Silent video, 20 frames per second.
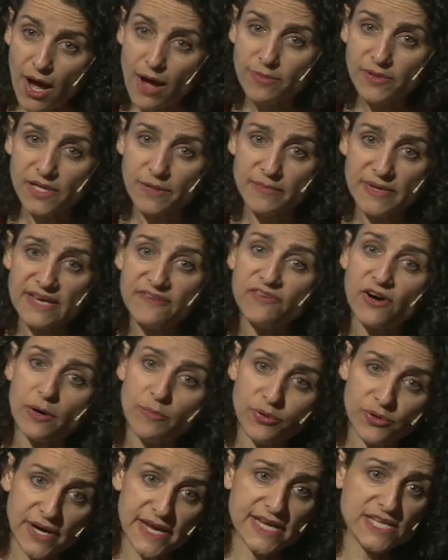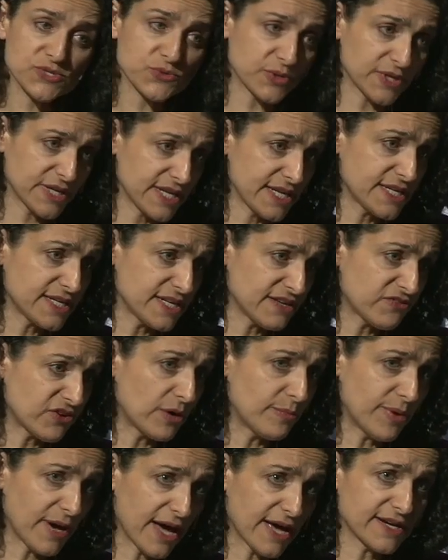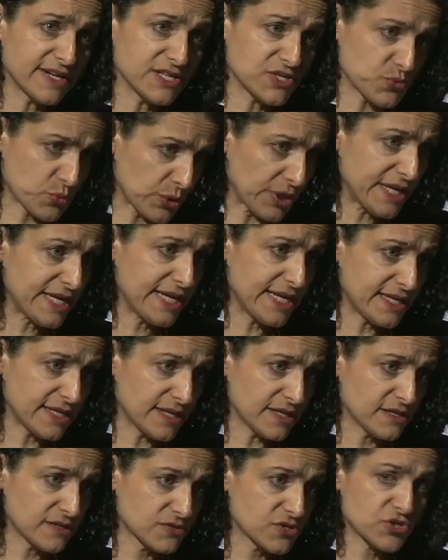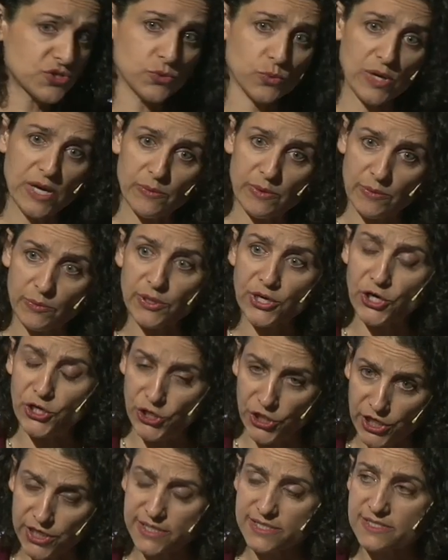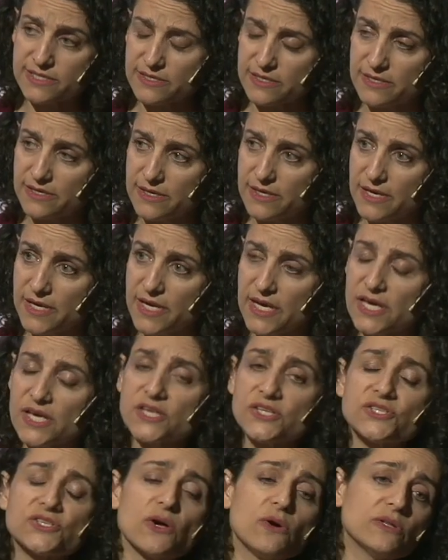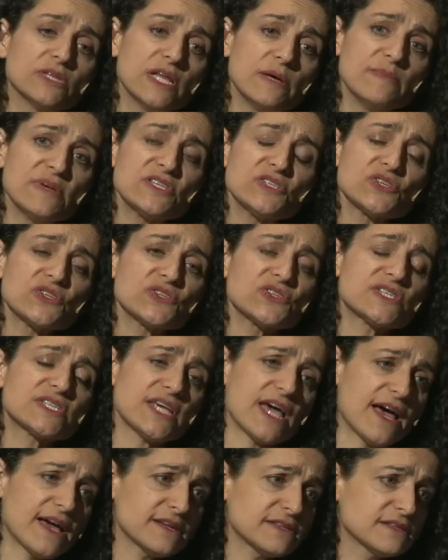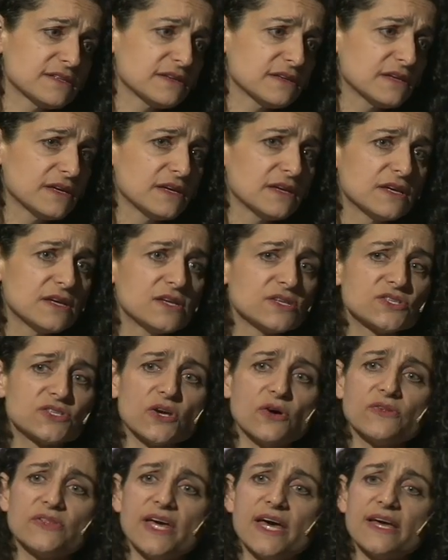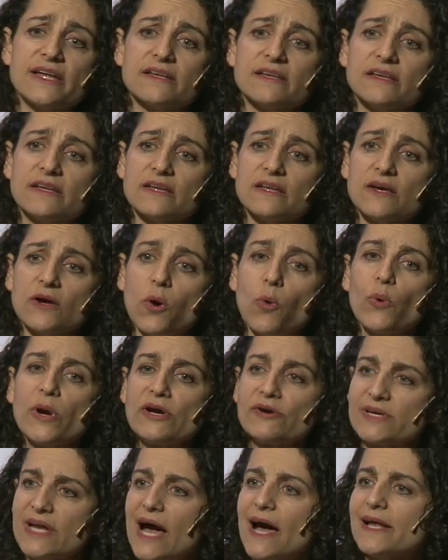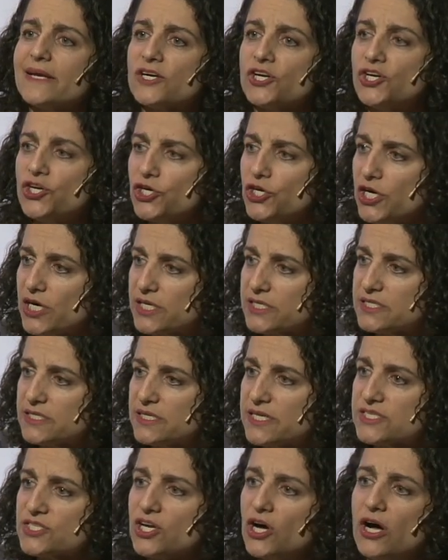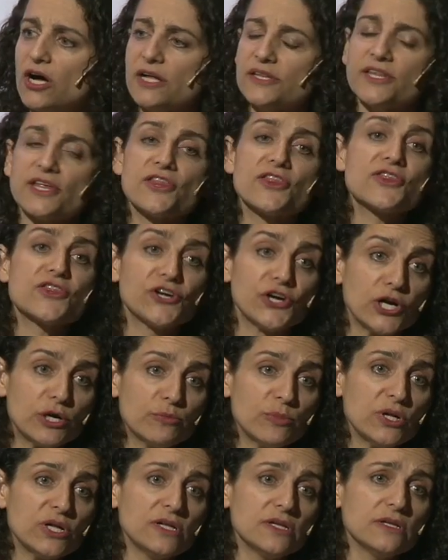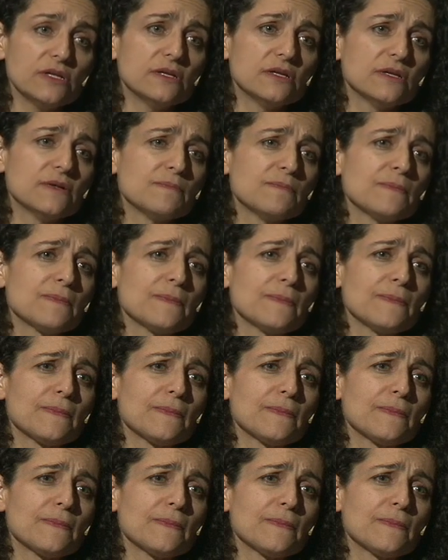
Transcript: a problem if our brains were heated, if our bodies were heated to where we were cooked. So limits are set so that we're not cooked. It's called the thermal